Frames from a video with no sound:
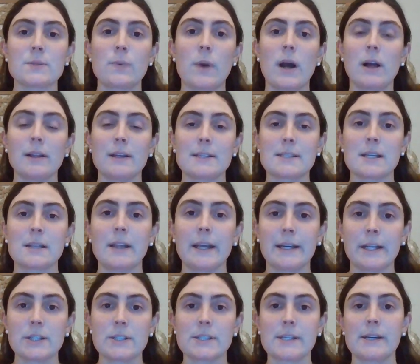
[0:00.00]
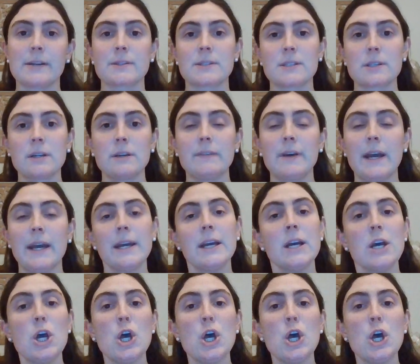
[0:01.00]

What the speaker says: well as a Likert scale survey.